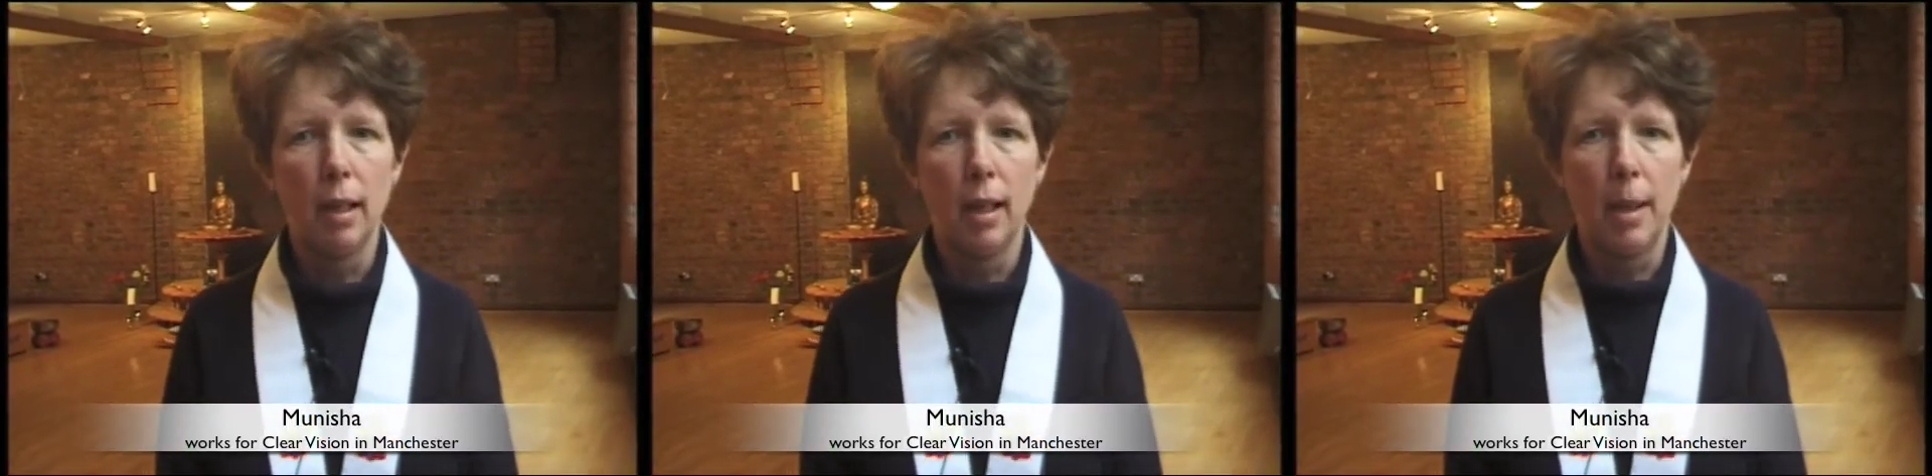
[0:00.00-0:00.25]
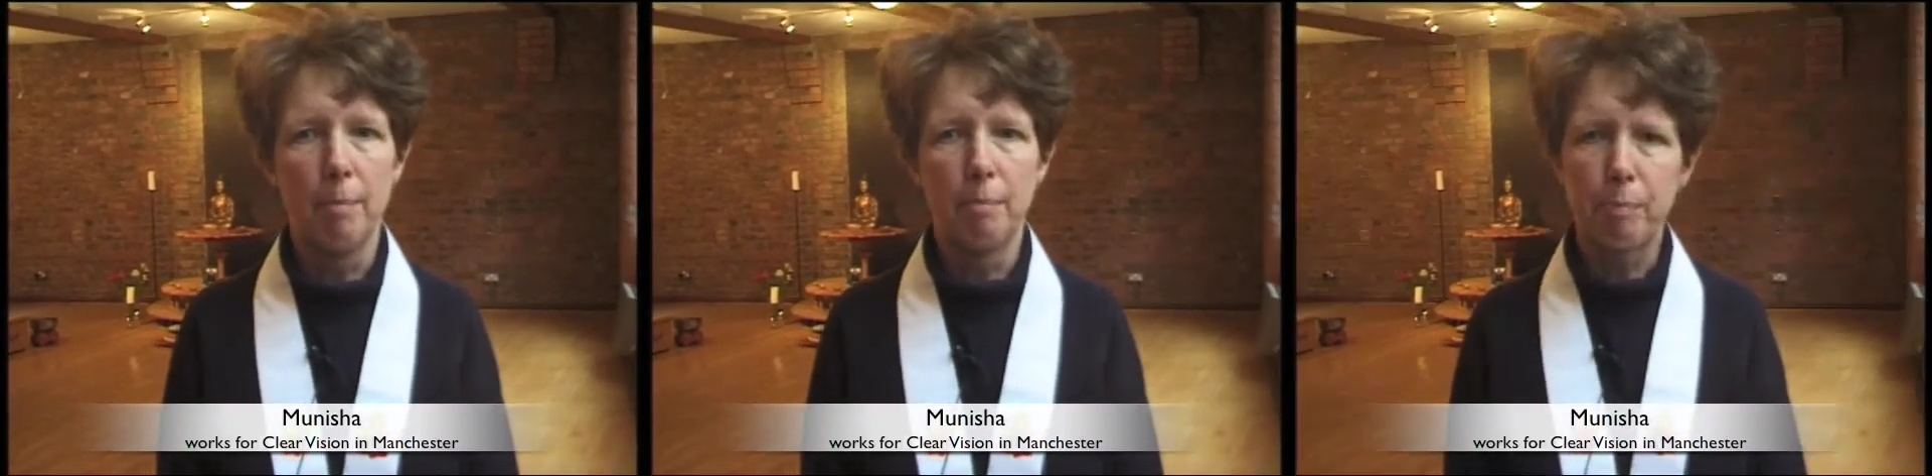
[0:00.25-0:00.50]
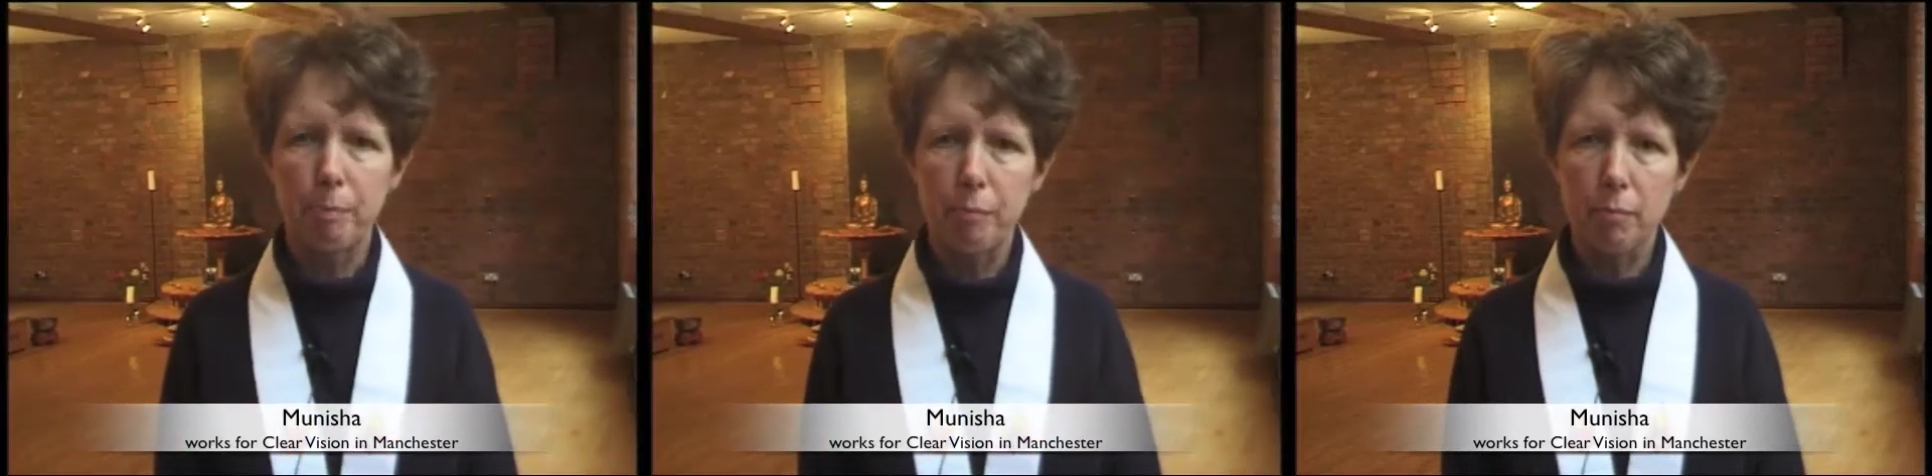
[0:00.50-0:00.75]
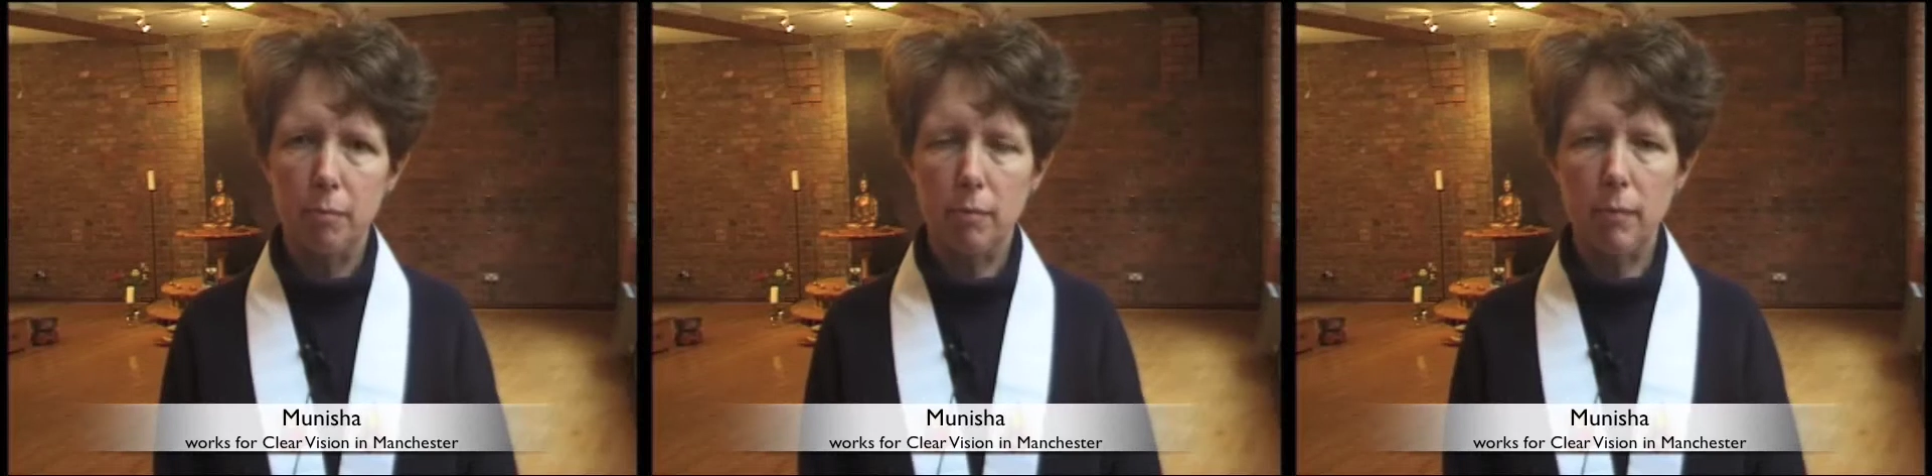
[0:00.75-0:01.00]
Um,
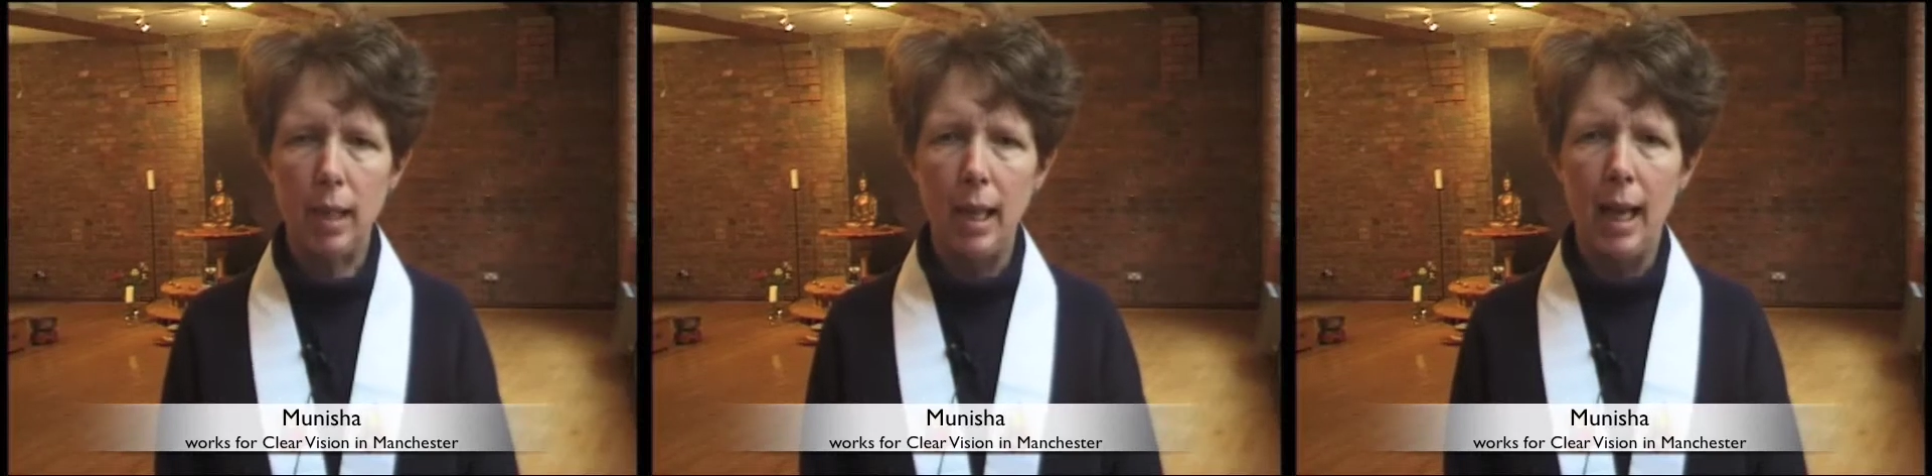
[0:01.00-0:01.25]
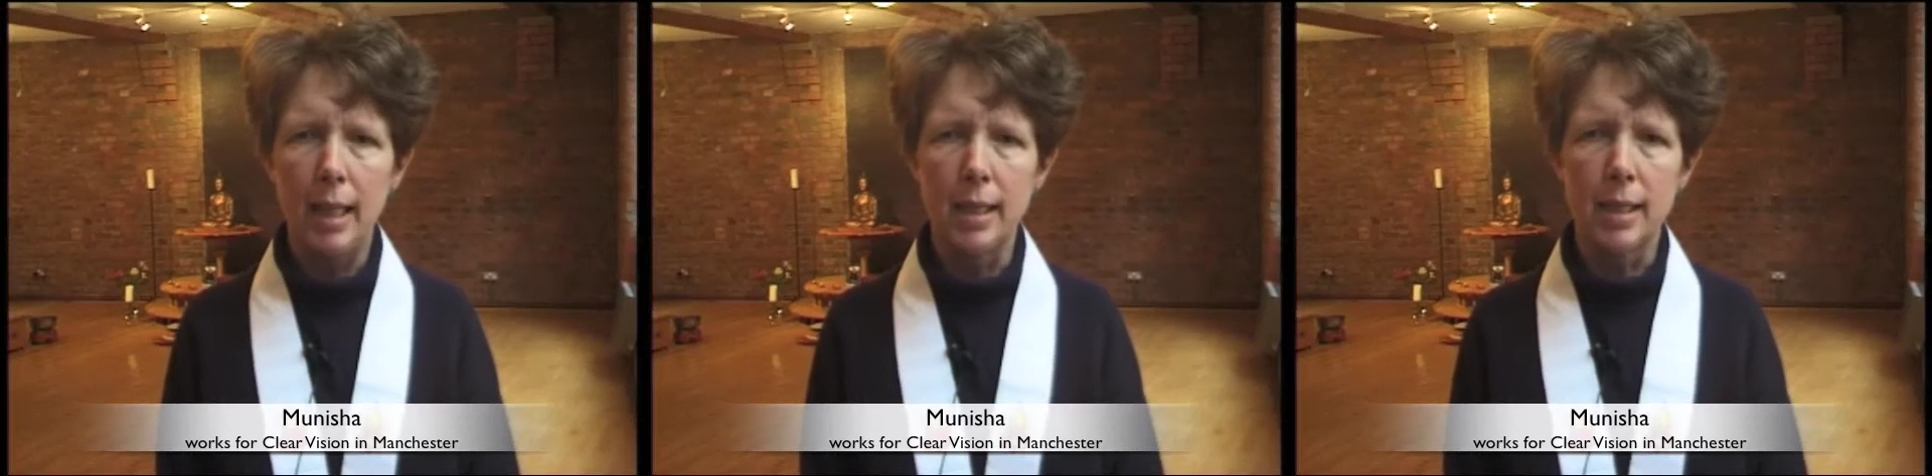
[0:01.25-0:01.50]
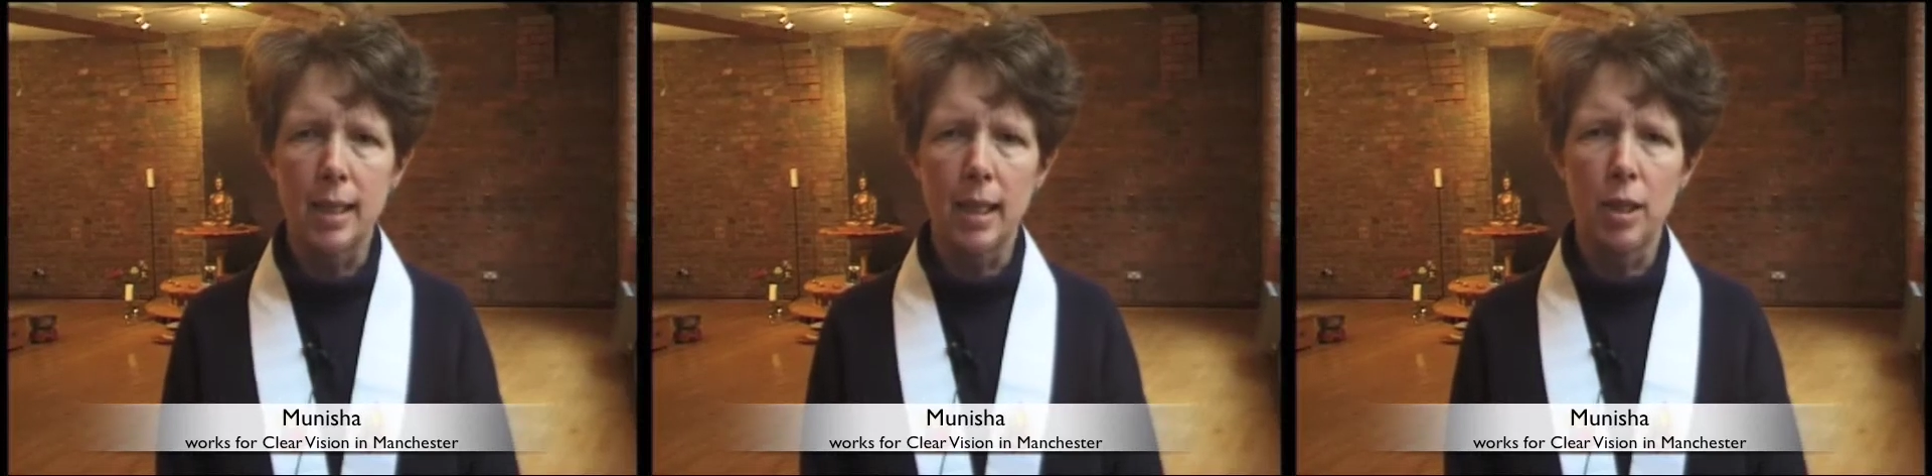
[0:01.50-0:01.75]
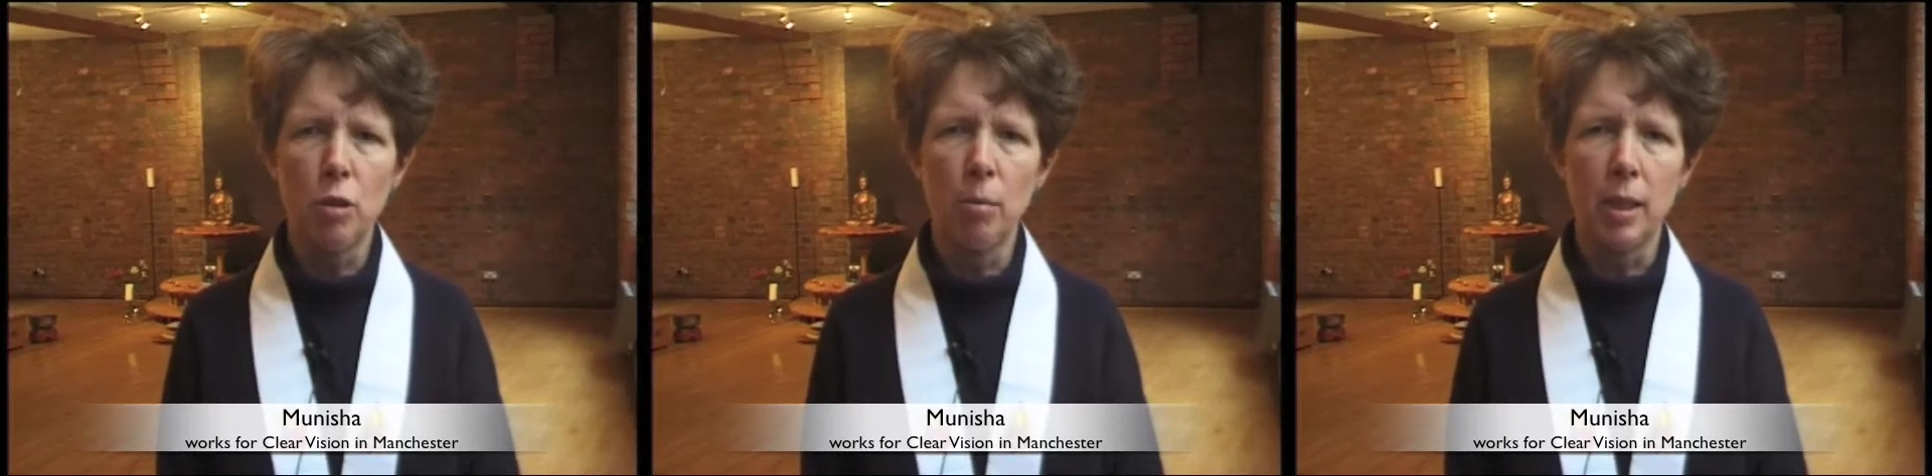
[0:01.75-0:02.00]
and
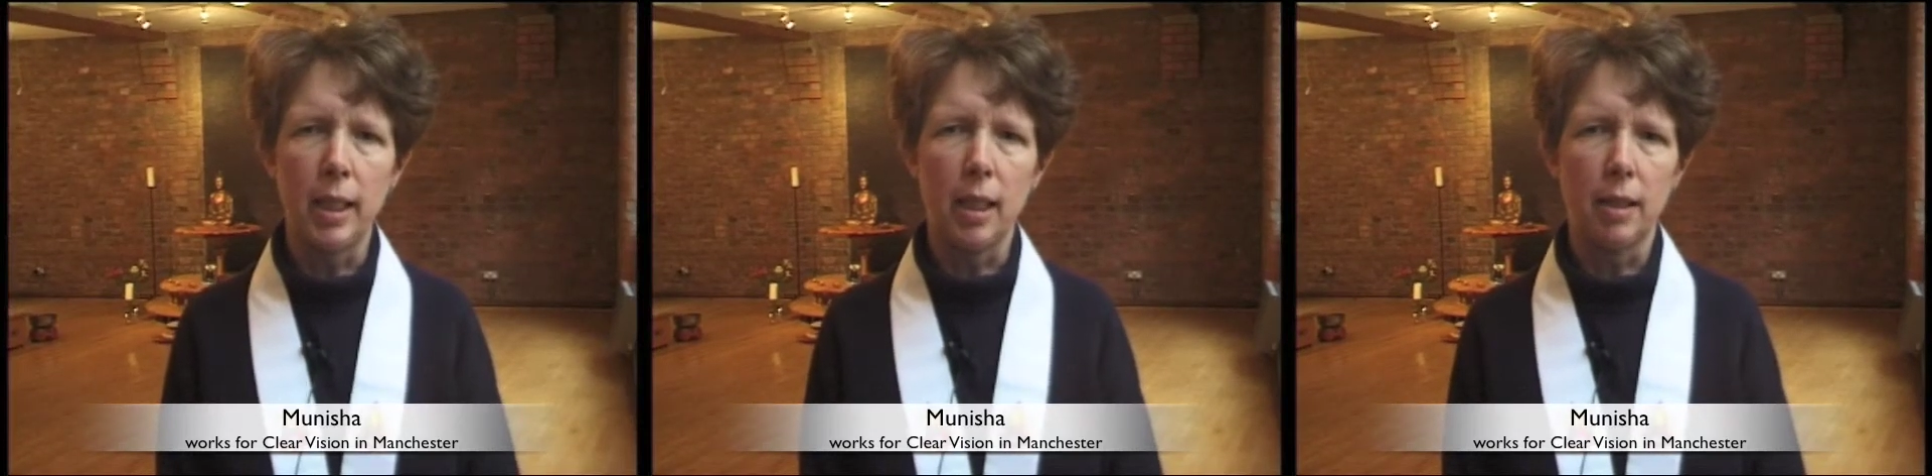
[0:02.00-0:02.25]
uh, normally,